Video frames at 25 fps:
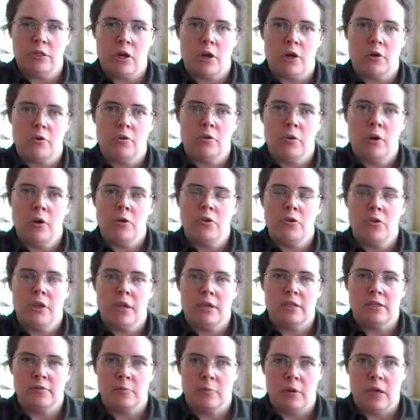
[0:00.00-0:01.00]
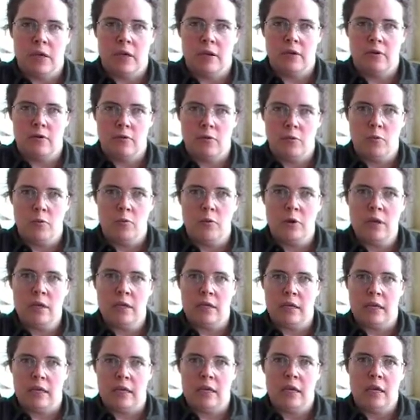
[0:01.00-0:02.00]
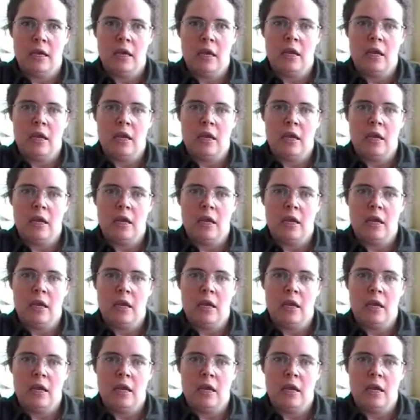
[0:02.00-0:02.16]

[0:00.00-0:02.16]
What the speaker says: Our growth has been really